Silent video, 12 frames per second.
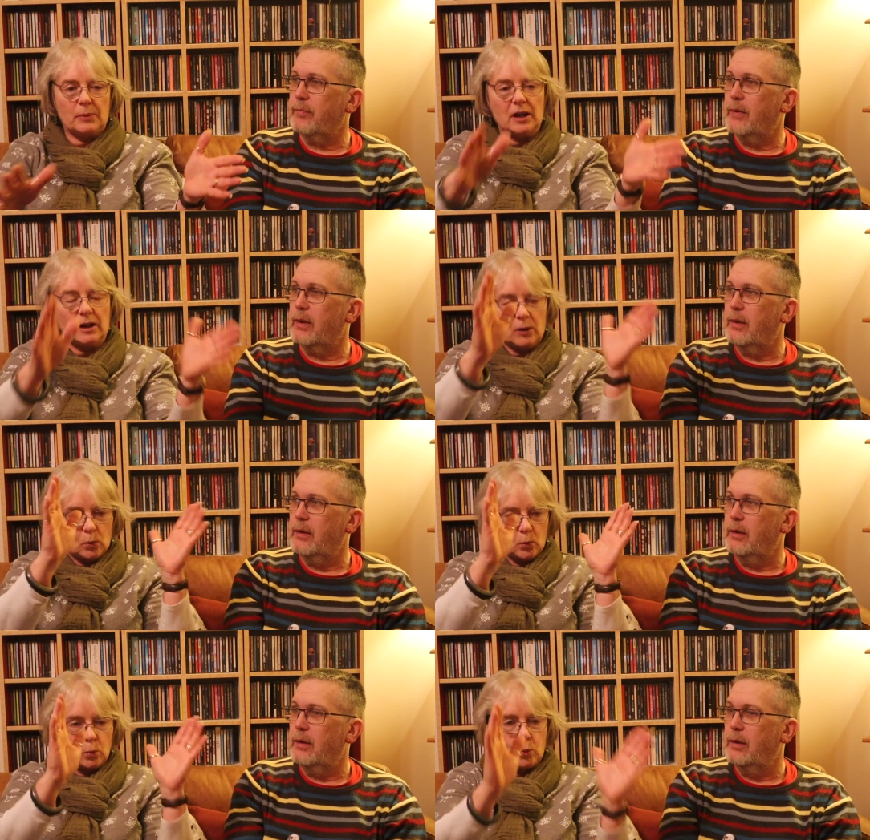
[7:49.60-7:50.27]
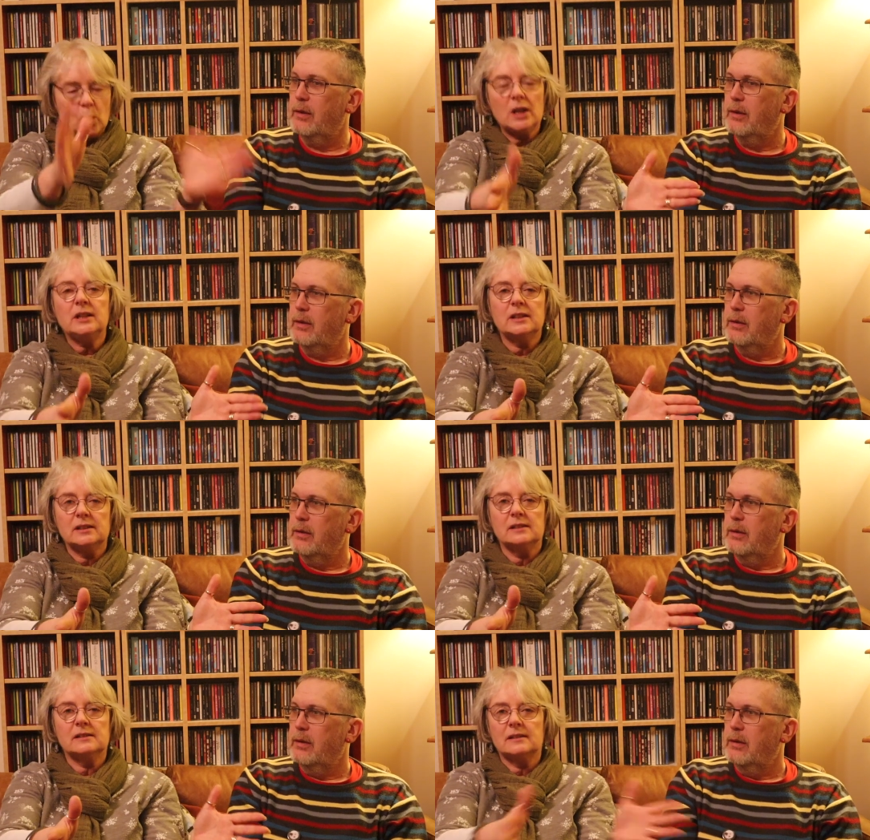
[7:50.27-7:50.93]
Speaker 1: bar
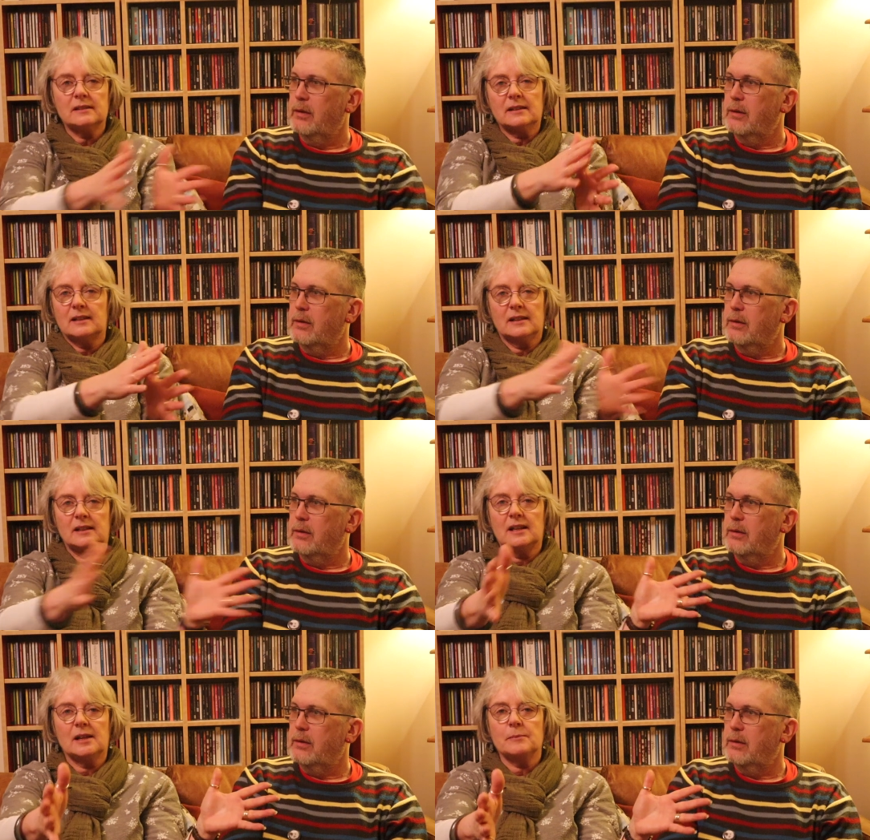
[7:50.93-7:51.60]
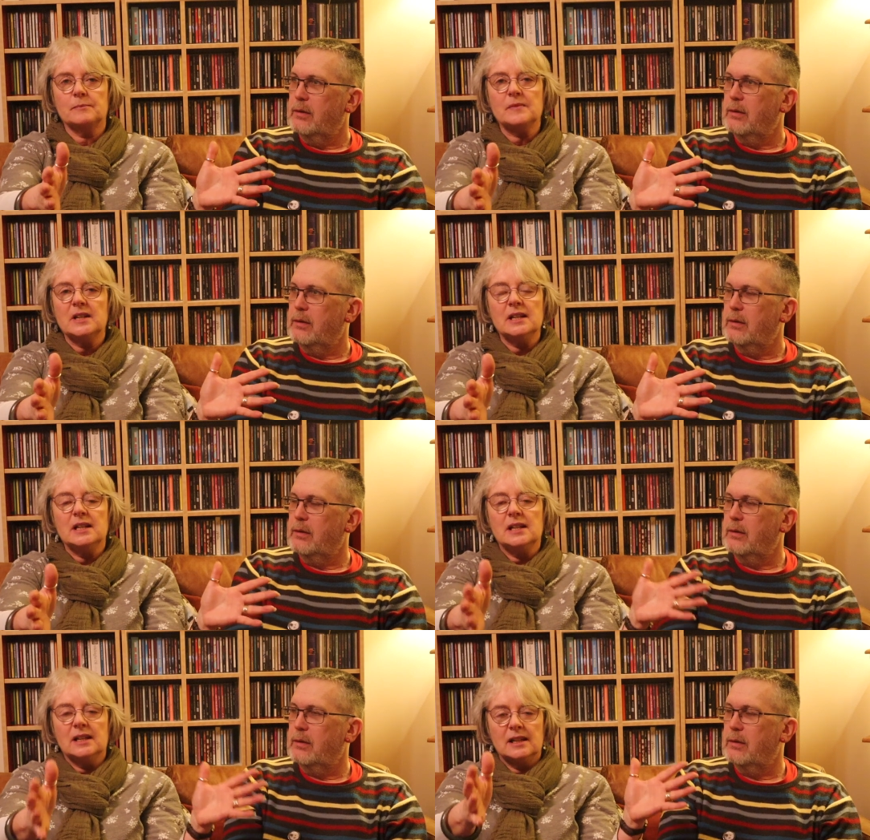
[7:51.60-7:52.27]
one um,
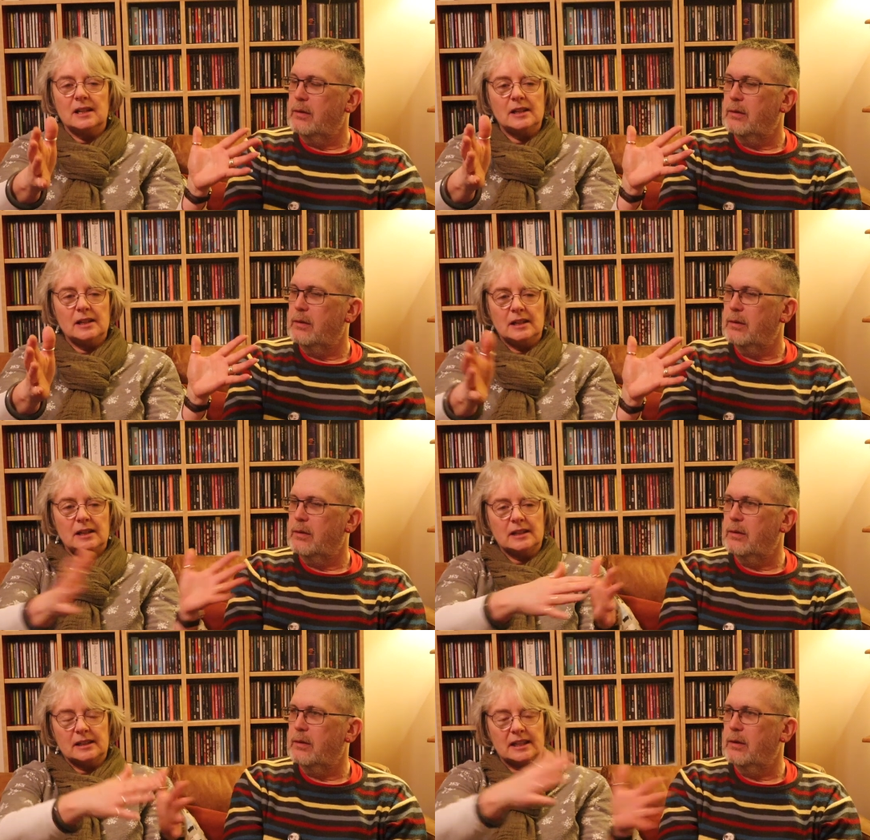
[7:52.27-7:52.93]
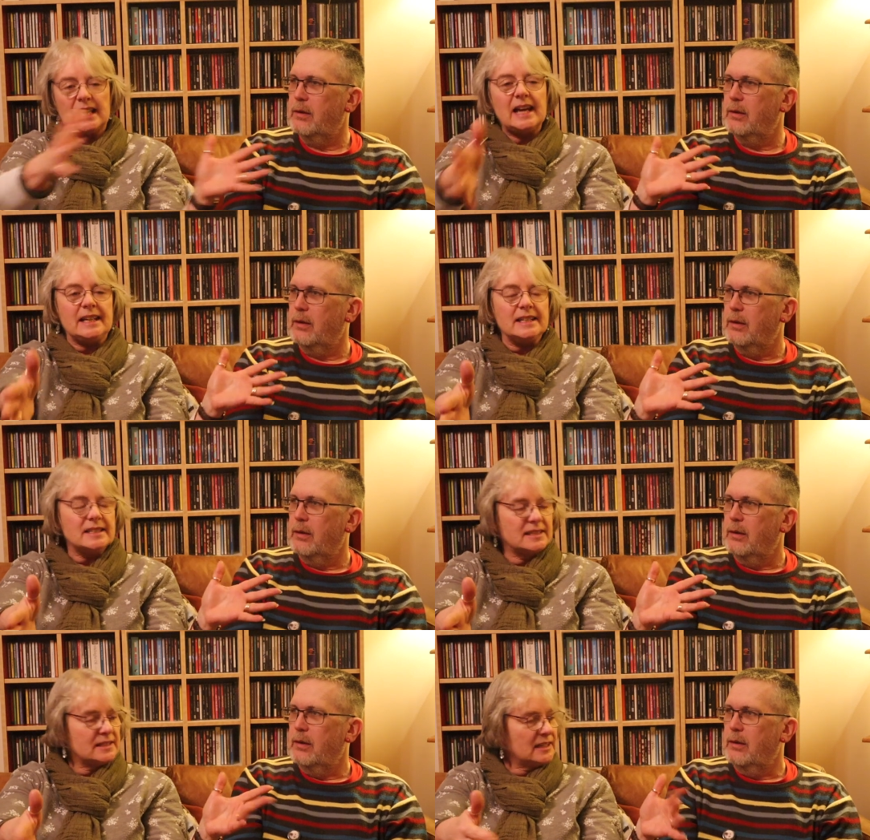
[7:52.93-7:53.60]

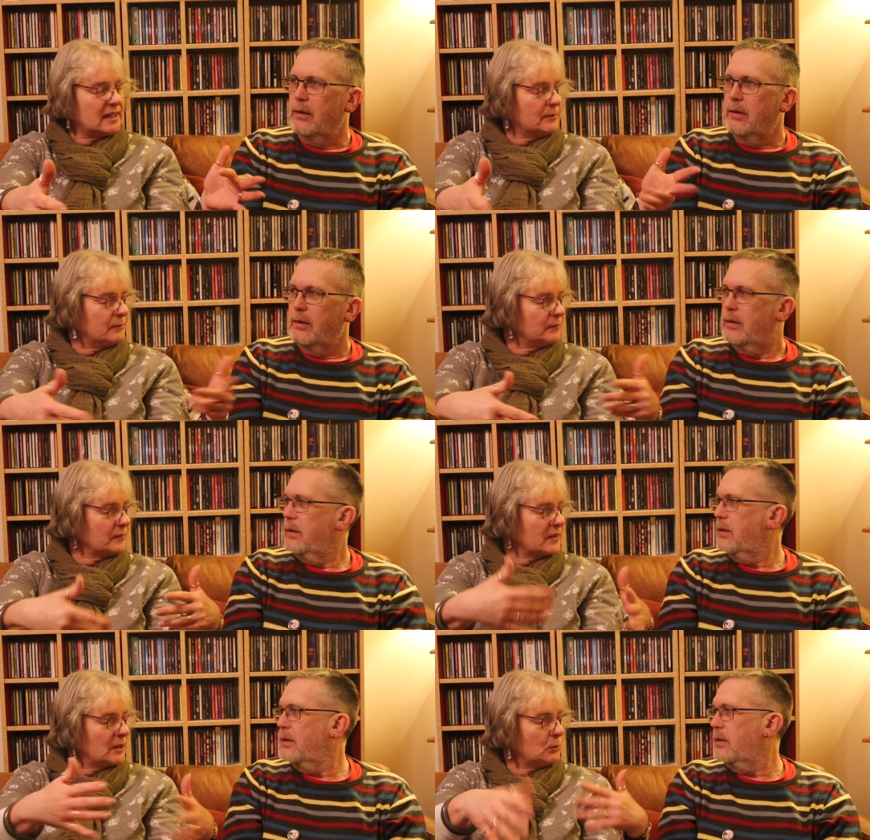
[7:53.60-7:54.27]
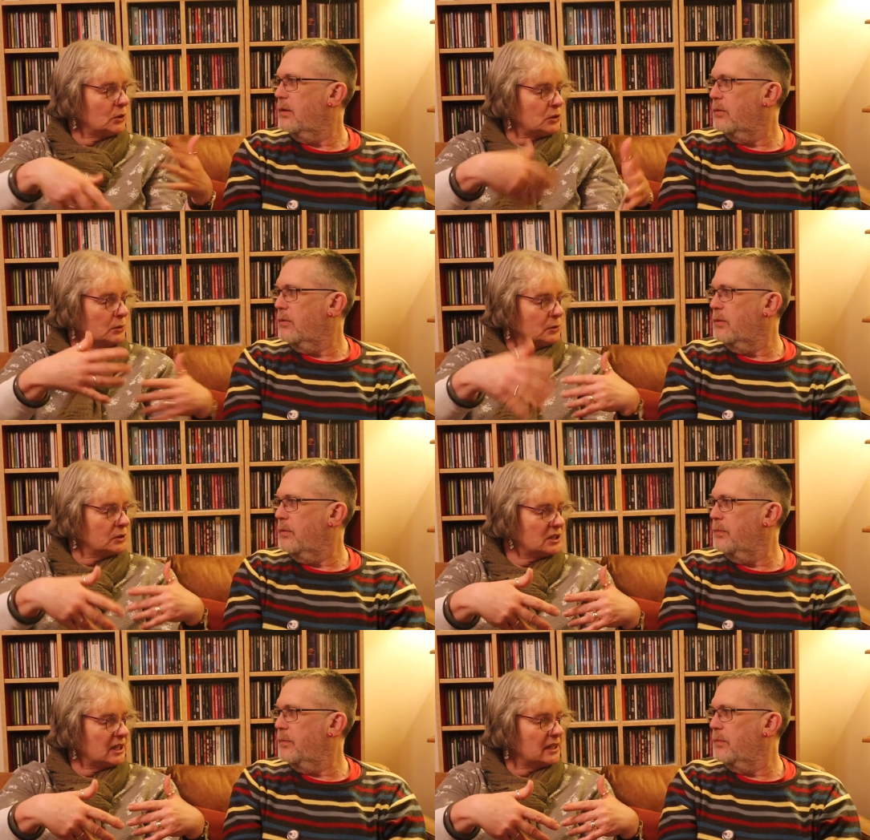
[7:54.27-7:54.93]
case, um, what do I
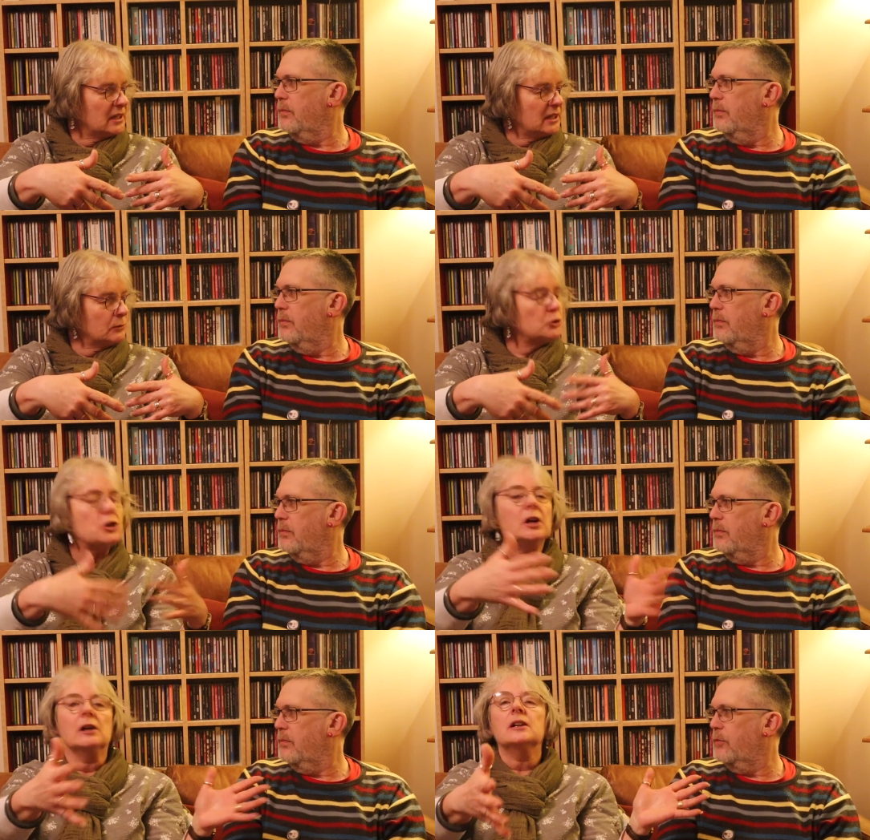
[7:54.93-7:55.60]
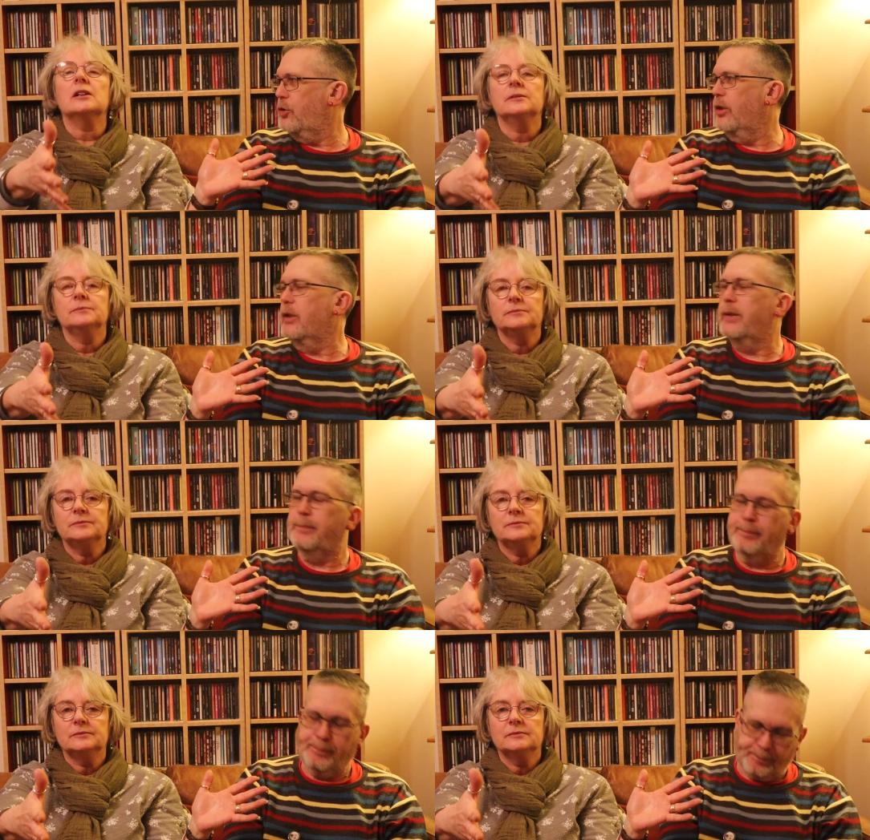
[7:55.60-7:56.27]
want to say? Um, trunk. Trunk.